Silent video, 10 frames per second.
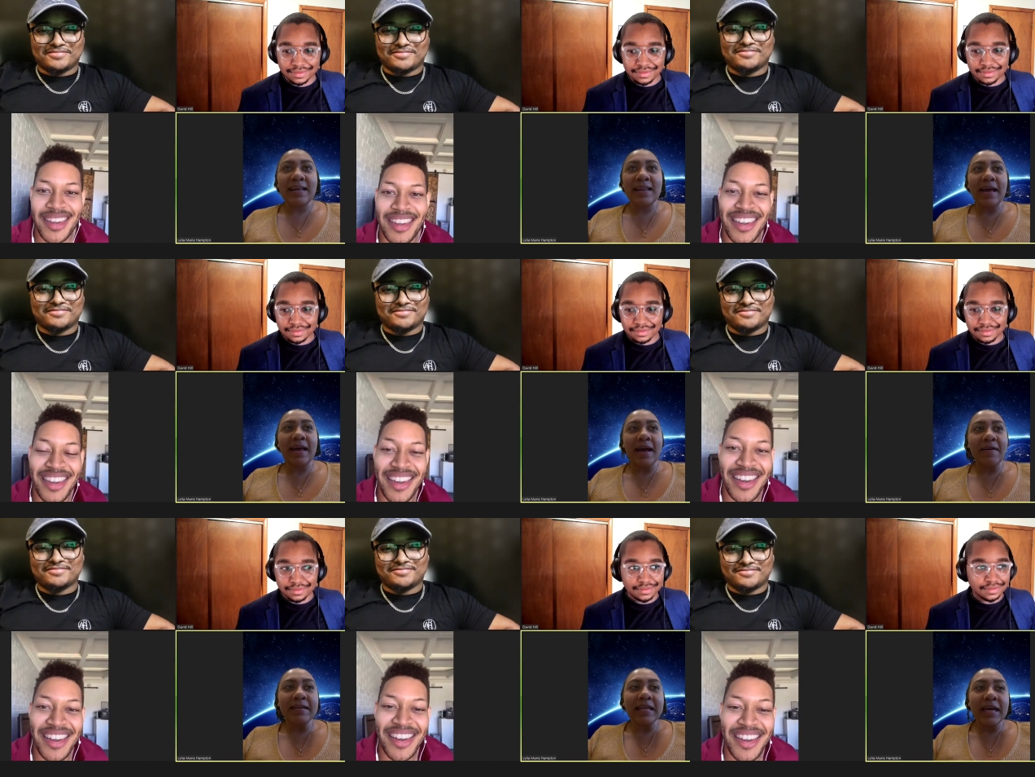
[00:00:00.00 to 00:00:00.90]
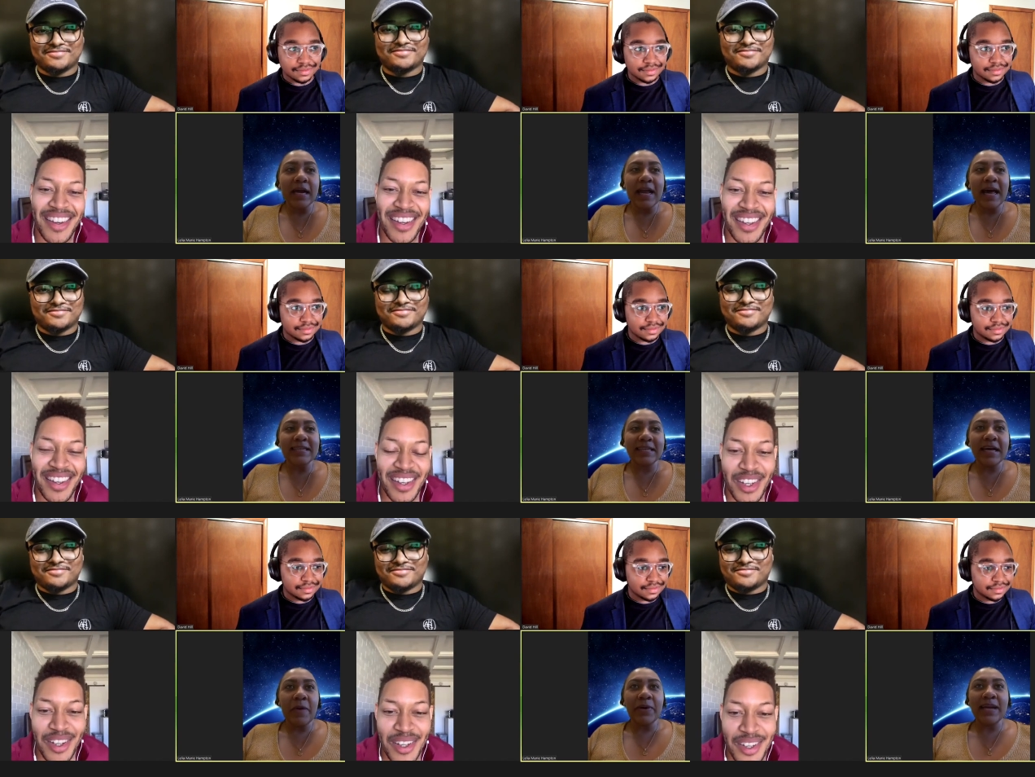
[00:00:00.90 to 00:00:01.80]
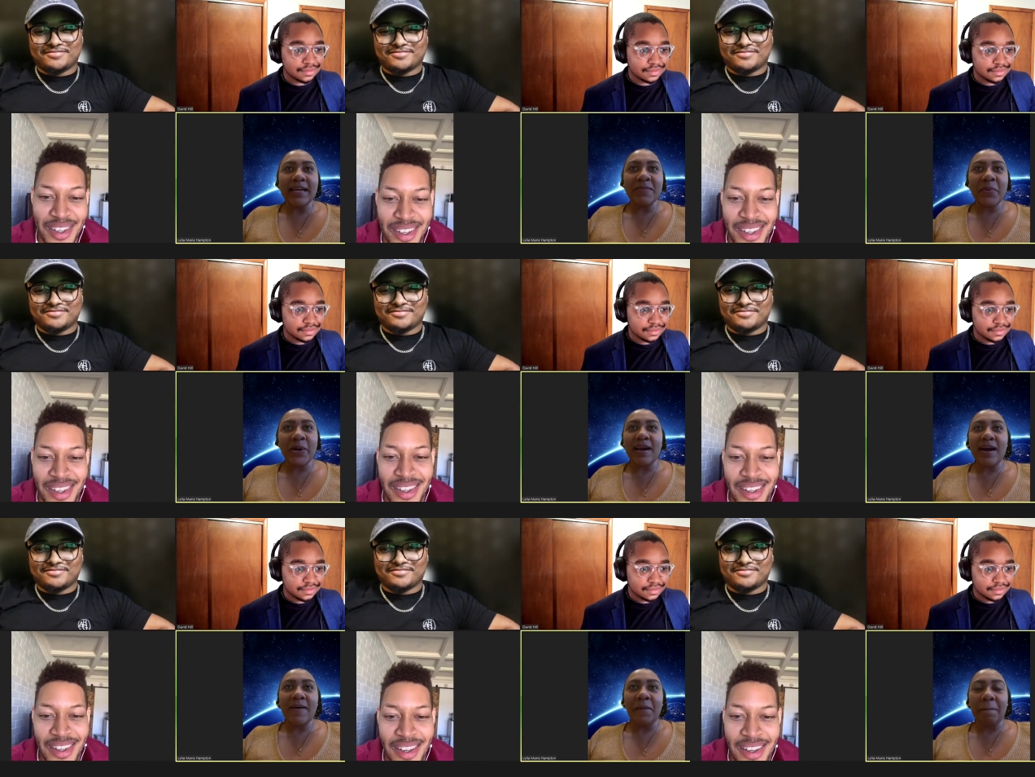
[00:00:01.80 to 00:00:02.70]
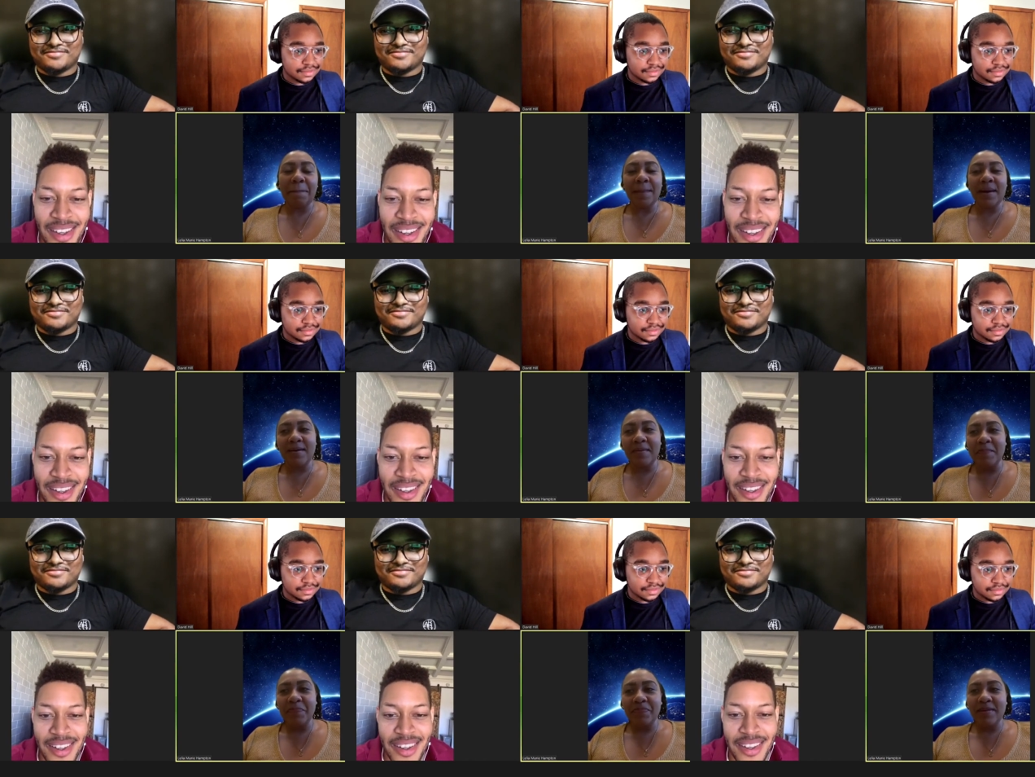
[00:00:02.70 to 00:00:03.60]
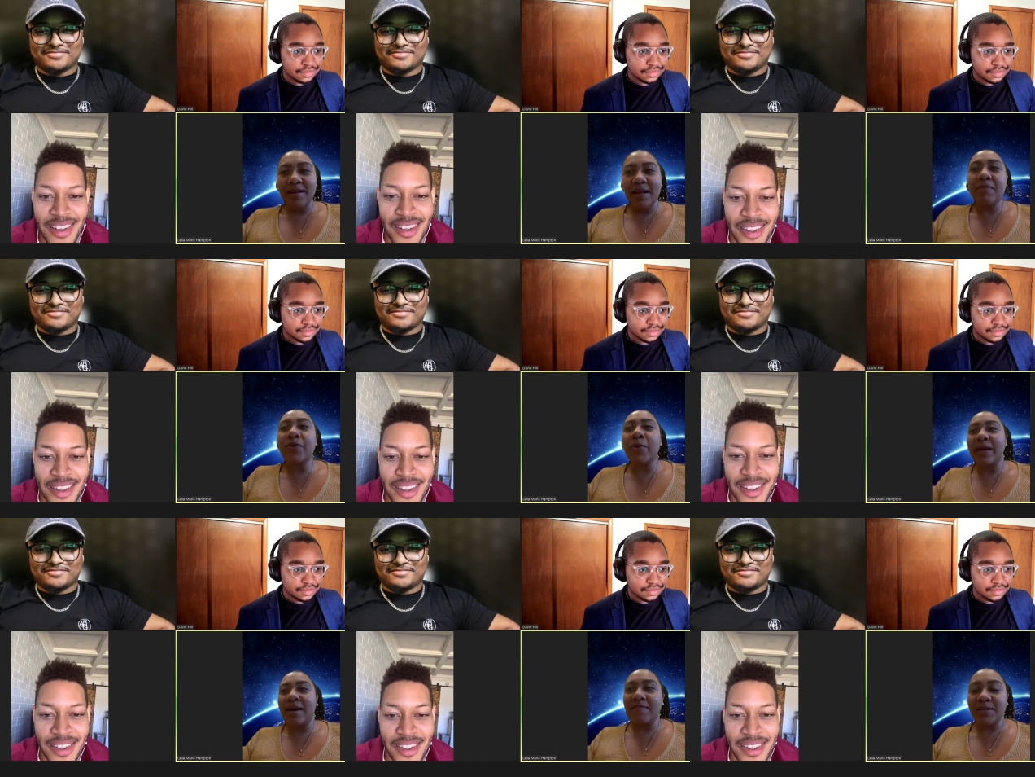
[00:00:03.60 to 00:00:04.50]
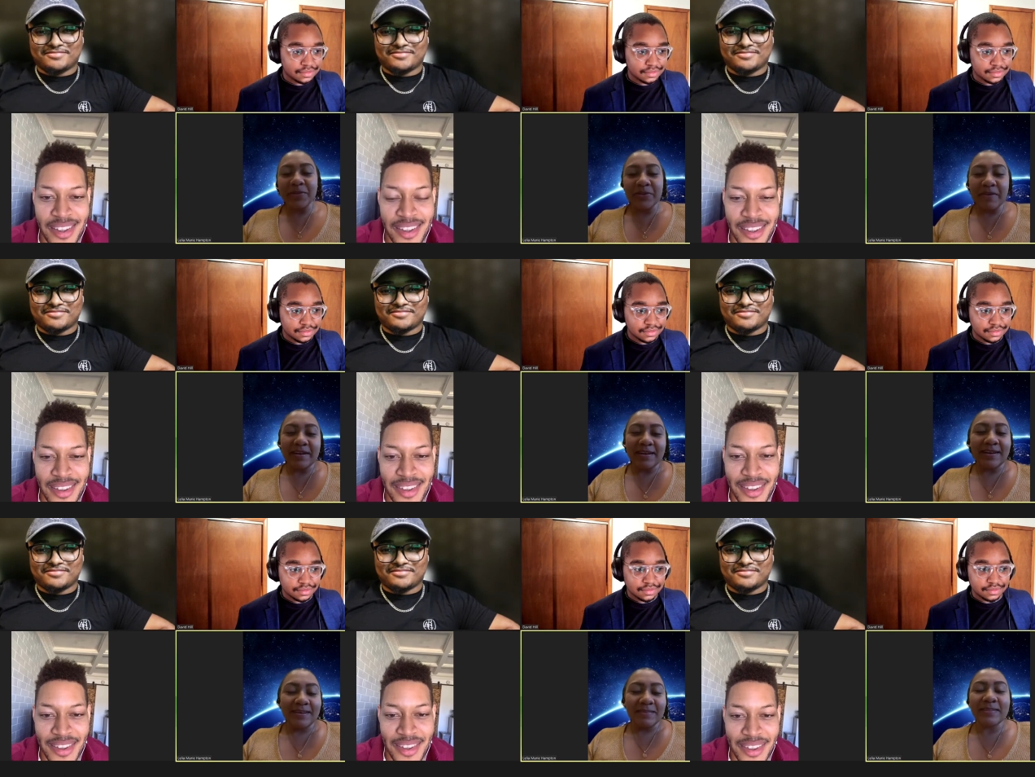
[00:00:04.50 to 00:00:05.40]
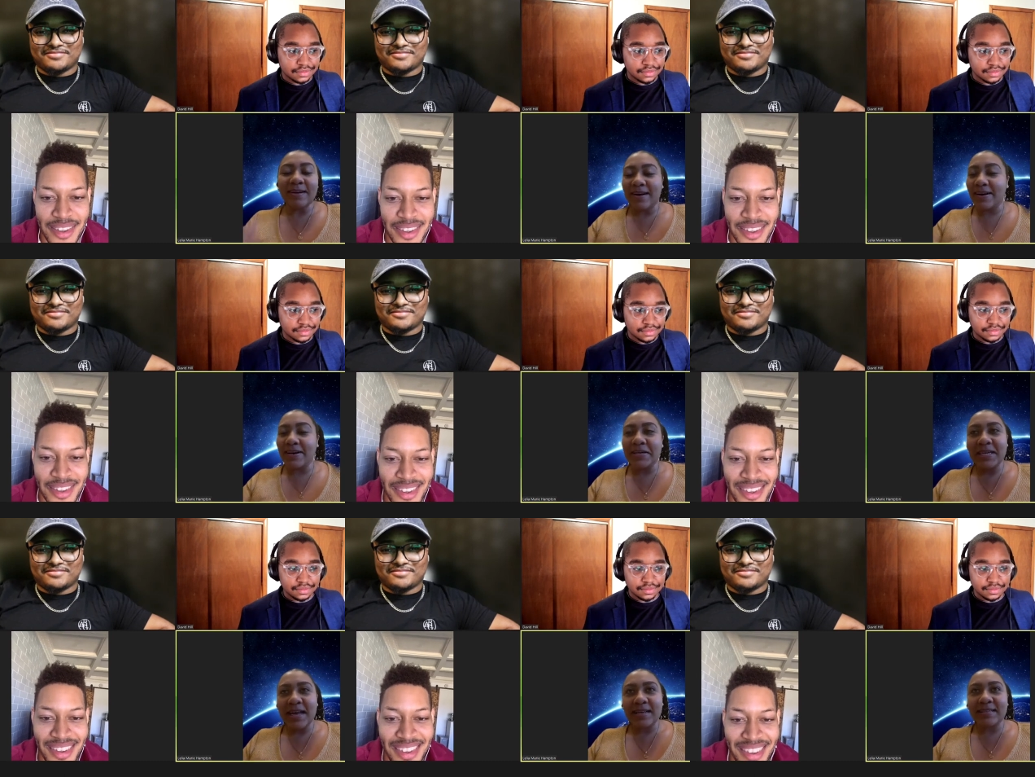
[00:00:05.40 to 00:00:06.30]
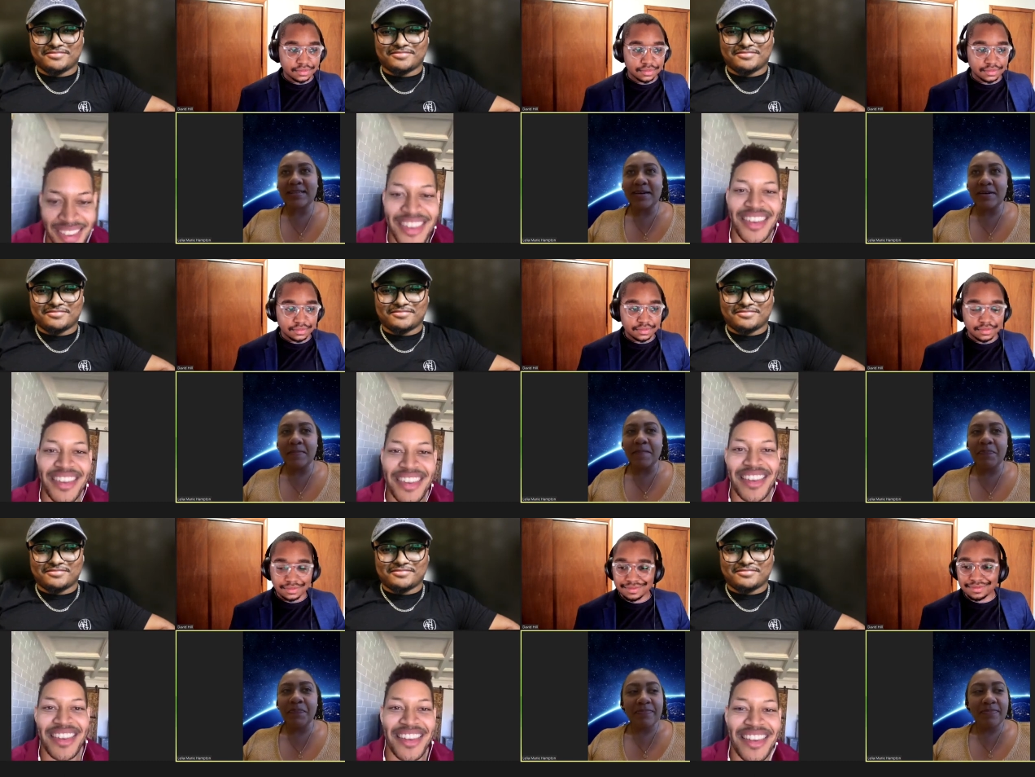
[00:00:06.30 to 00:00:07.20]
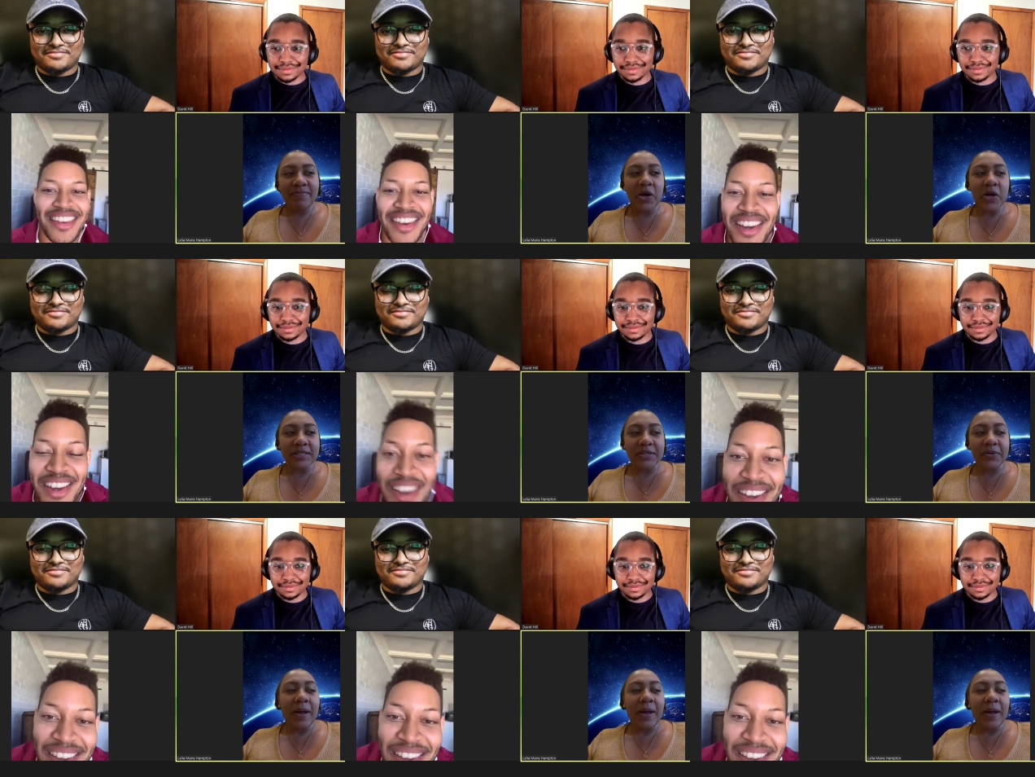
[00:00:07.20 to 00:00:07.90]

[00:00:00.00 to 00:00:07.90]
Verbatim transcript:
Speaker 1: like, as like a last thing, I would like to point out um, before we get off because we do have to um, start our next mm. um, talk soon.